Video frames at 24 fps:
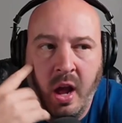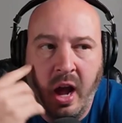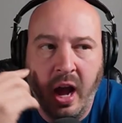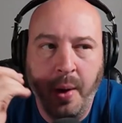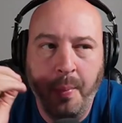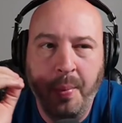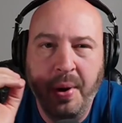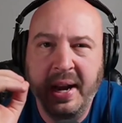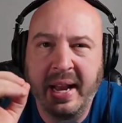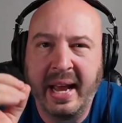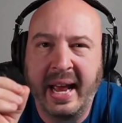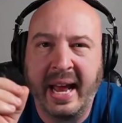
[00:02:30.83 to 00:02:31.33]

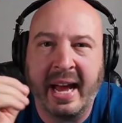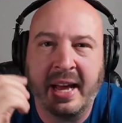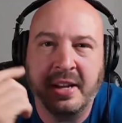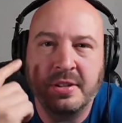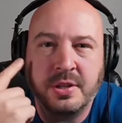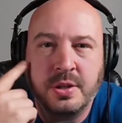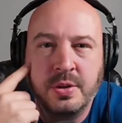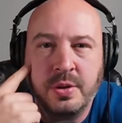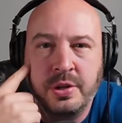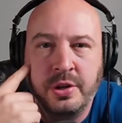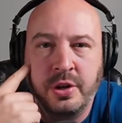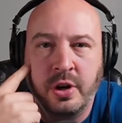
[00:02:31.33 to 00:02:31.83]
I want to
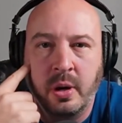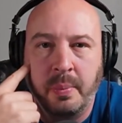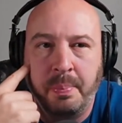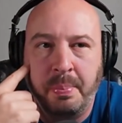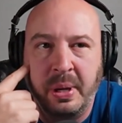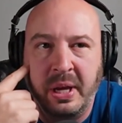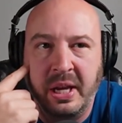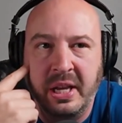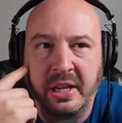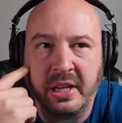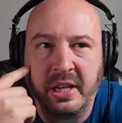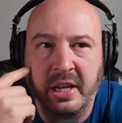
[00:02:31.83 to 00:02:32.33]
ask you your
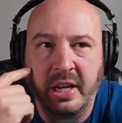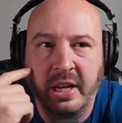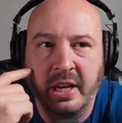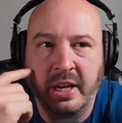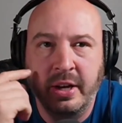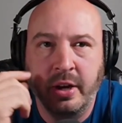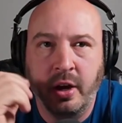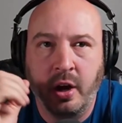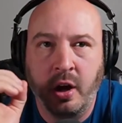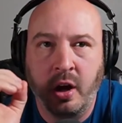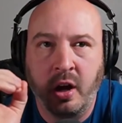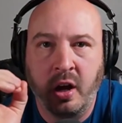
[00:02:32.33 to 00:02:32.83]

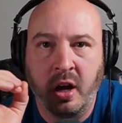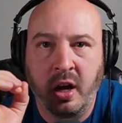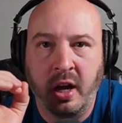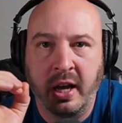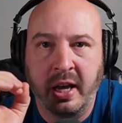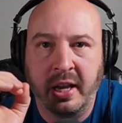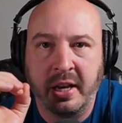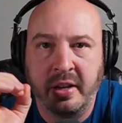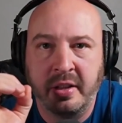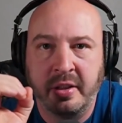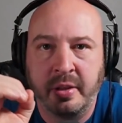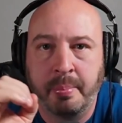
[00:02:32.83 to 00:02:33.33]
opinion
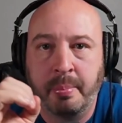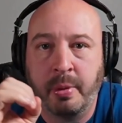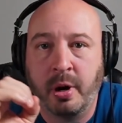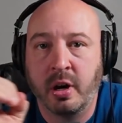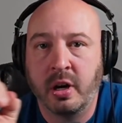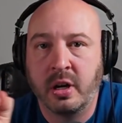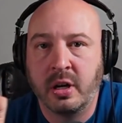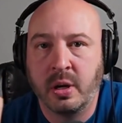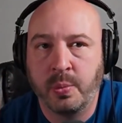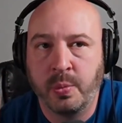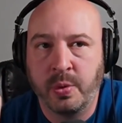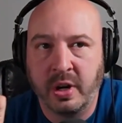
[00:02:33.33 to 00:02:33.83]
on the
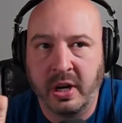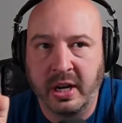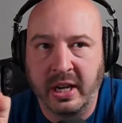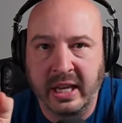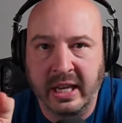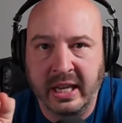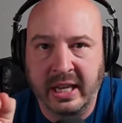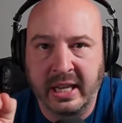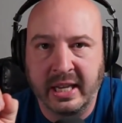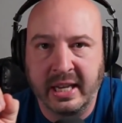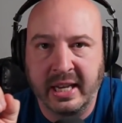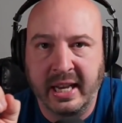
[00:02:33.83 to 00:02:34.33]
market we're
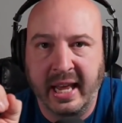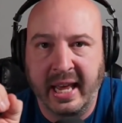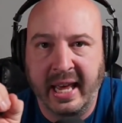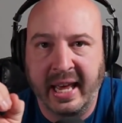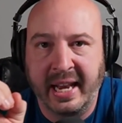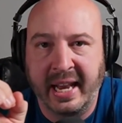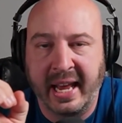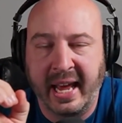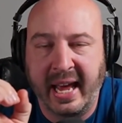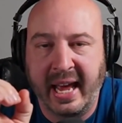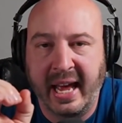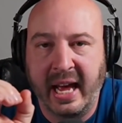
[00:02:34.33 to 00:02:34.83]
in
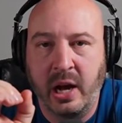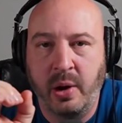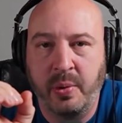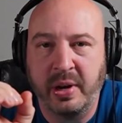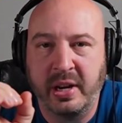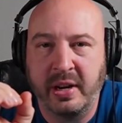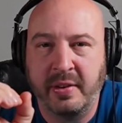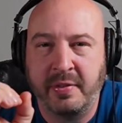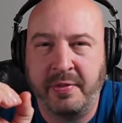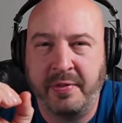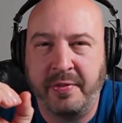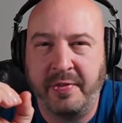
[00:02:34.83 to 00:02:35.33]
and how
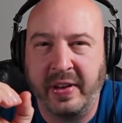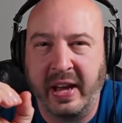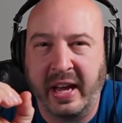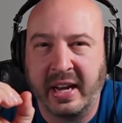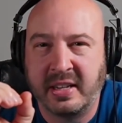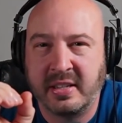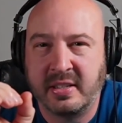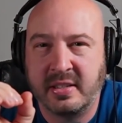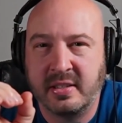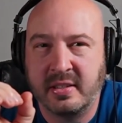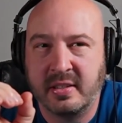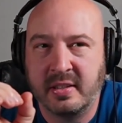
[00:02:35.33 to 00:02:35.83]
it
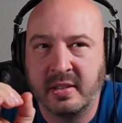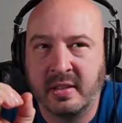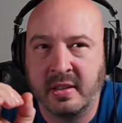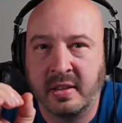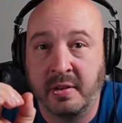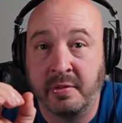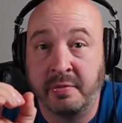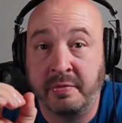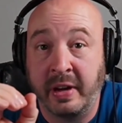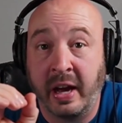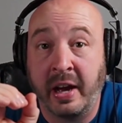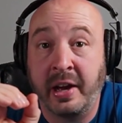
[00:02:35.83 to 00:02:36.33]
affects
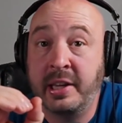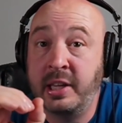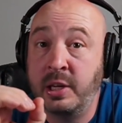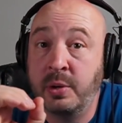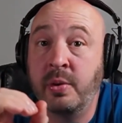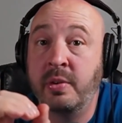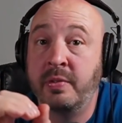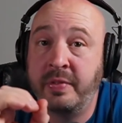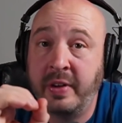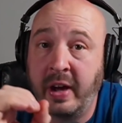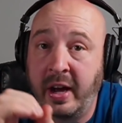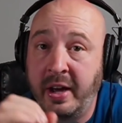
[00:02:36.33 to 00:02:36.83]
the
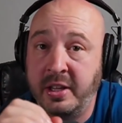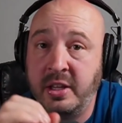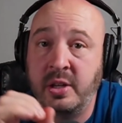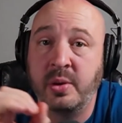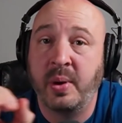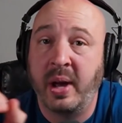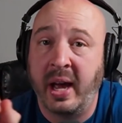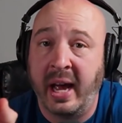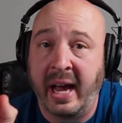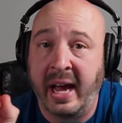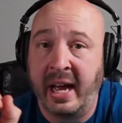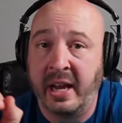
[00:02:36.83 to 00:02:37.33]
value of
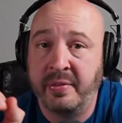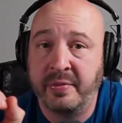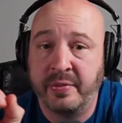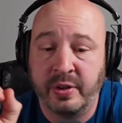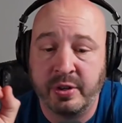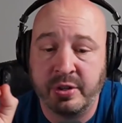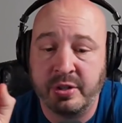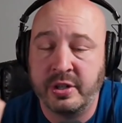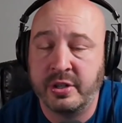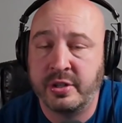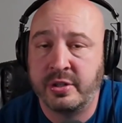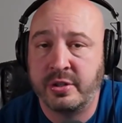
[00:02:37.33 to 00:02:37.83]
value add
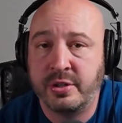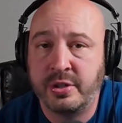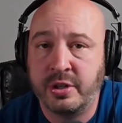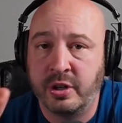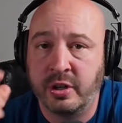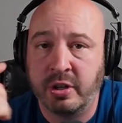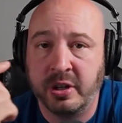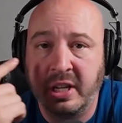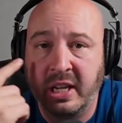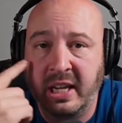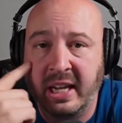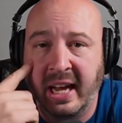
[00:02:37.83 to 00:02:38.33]
versus
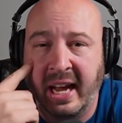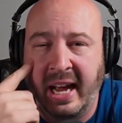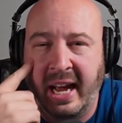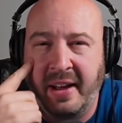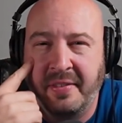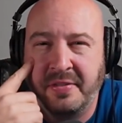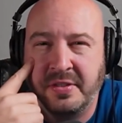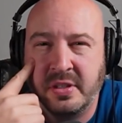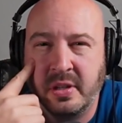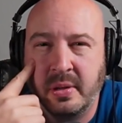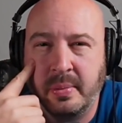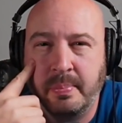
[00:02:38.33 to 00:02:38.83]
turnkey. I
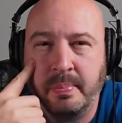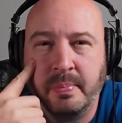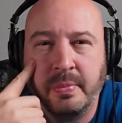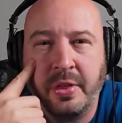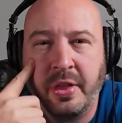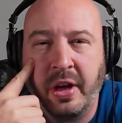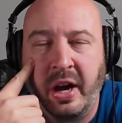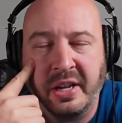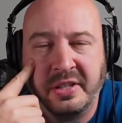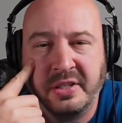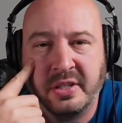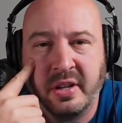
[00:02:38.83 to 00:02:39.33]
have some
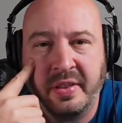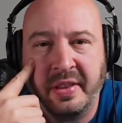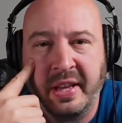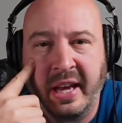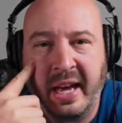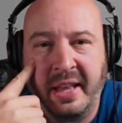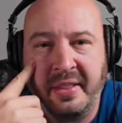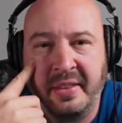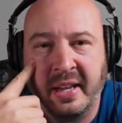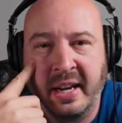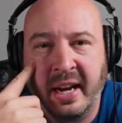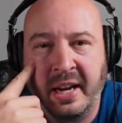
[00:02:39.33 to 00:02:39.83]
thoughts on
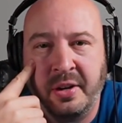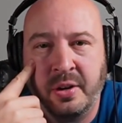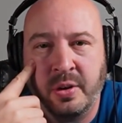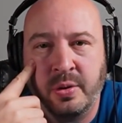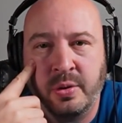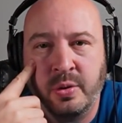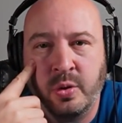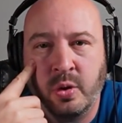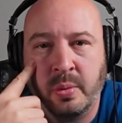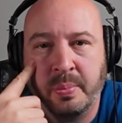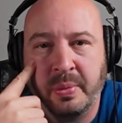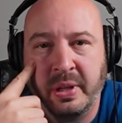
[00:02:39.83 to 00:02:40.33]
that that I
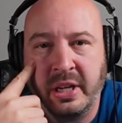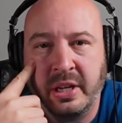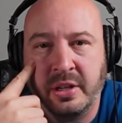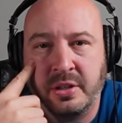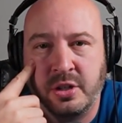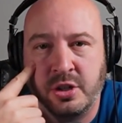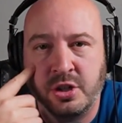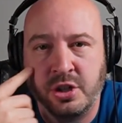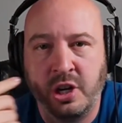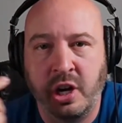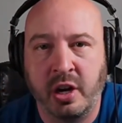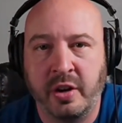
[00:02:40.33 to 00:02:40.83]
don't normally
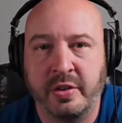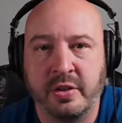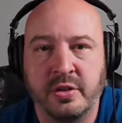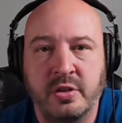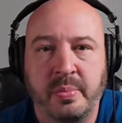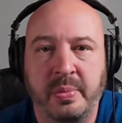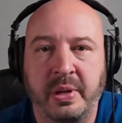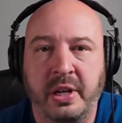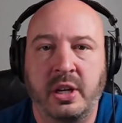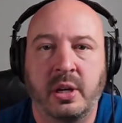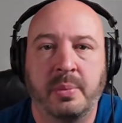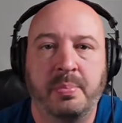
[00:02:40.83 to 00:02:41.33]
get to share.
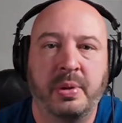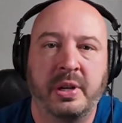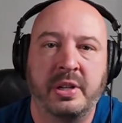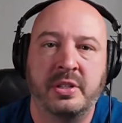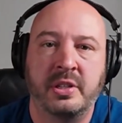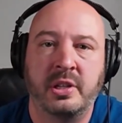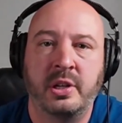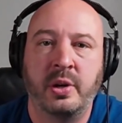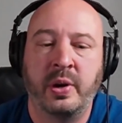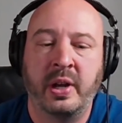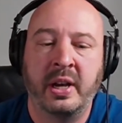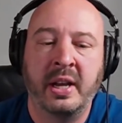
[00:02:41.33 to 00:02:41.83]
This would be a good
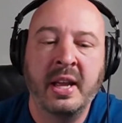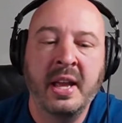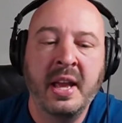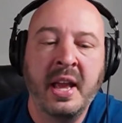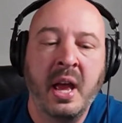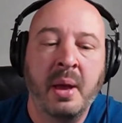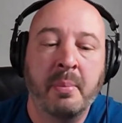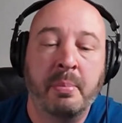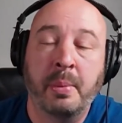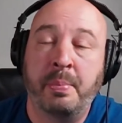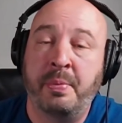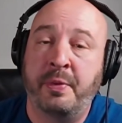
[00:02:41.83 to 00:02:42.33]
place to do it.
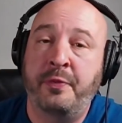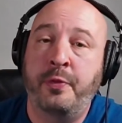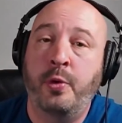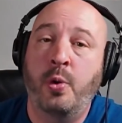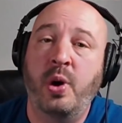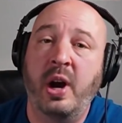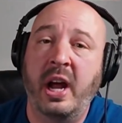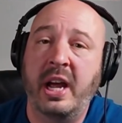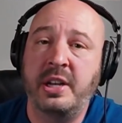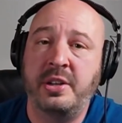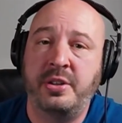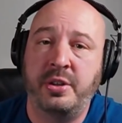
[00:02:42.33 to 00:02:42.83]
But
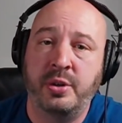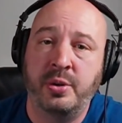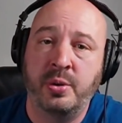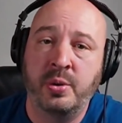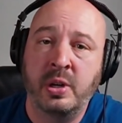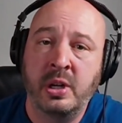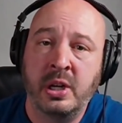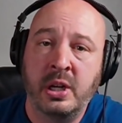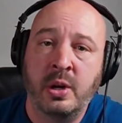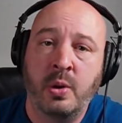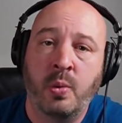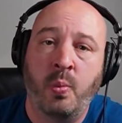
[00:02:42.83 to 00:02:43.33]
before I
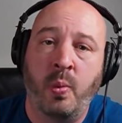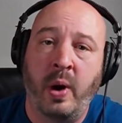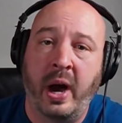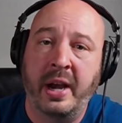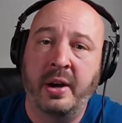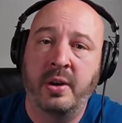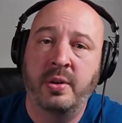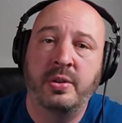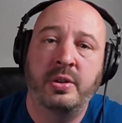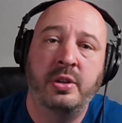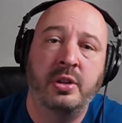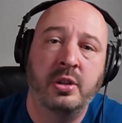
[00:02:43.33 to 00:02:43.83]
do,
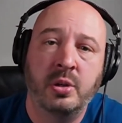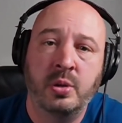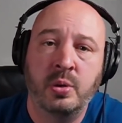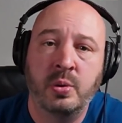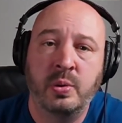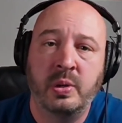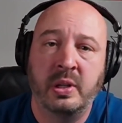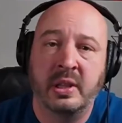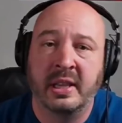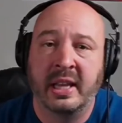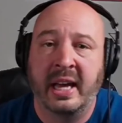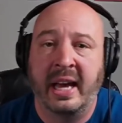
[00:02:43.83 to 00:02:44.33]
why don't
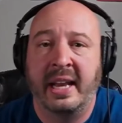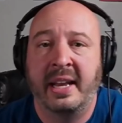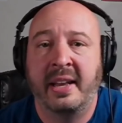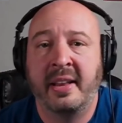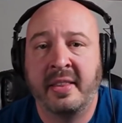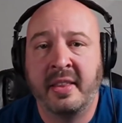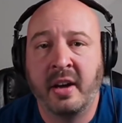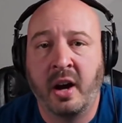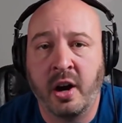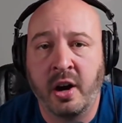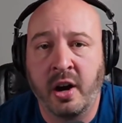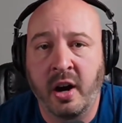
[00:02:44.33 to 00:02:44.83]
you let
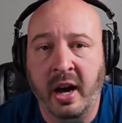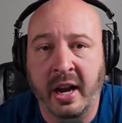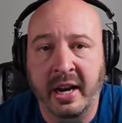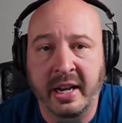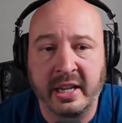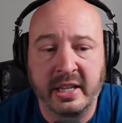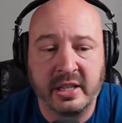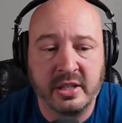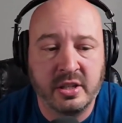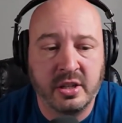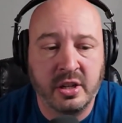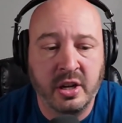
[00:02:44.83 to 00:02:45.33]
our
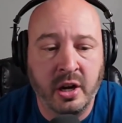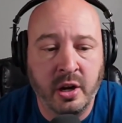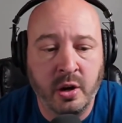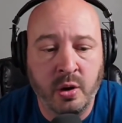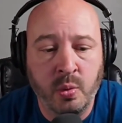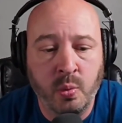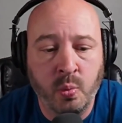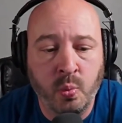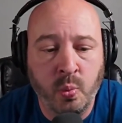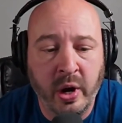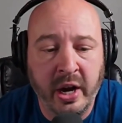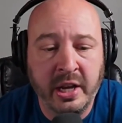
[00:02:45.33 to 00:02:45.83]
audience
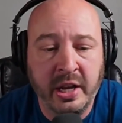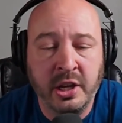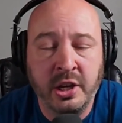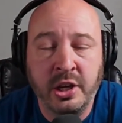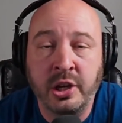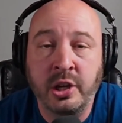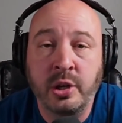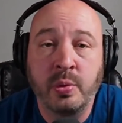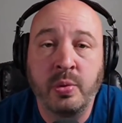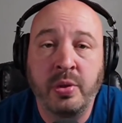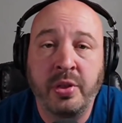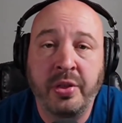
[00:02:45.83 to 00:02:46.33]
know what
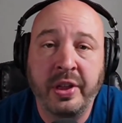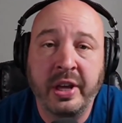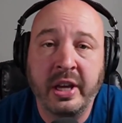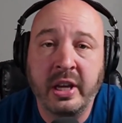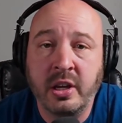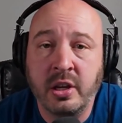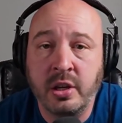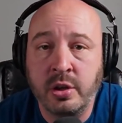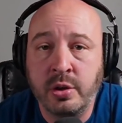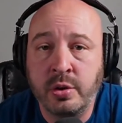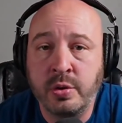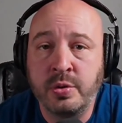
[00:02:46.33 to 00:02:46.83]
you
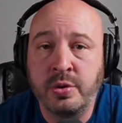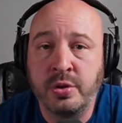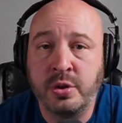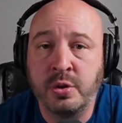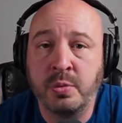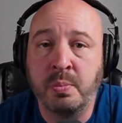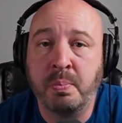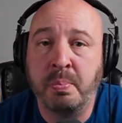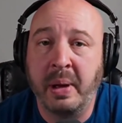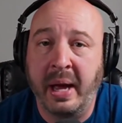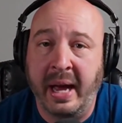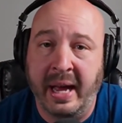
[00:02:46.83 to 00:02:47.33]
think you
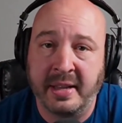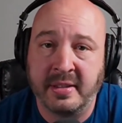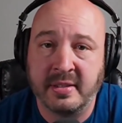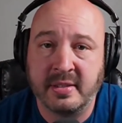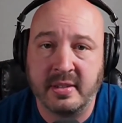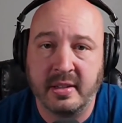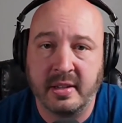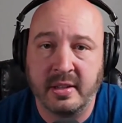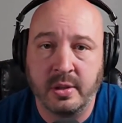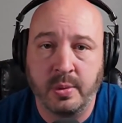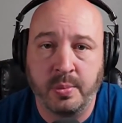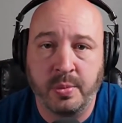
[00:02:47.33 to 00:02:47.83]
do
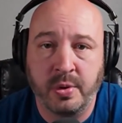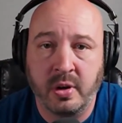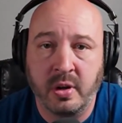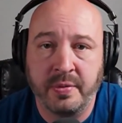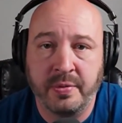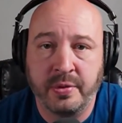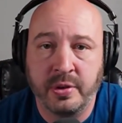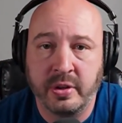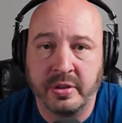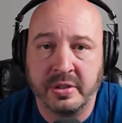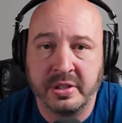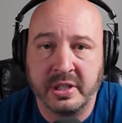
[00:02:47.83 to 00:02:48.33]
best in the world
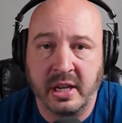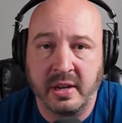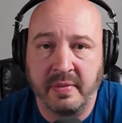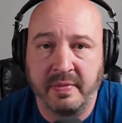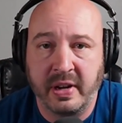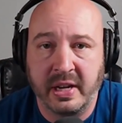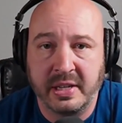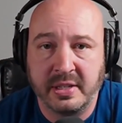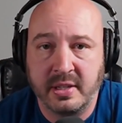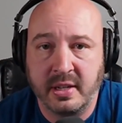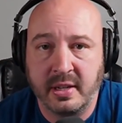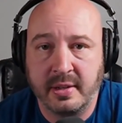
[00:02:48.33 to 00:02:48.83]
of real estate
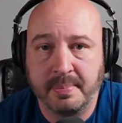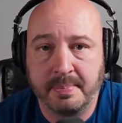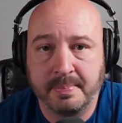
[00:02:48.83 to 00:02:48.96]
investing?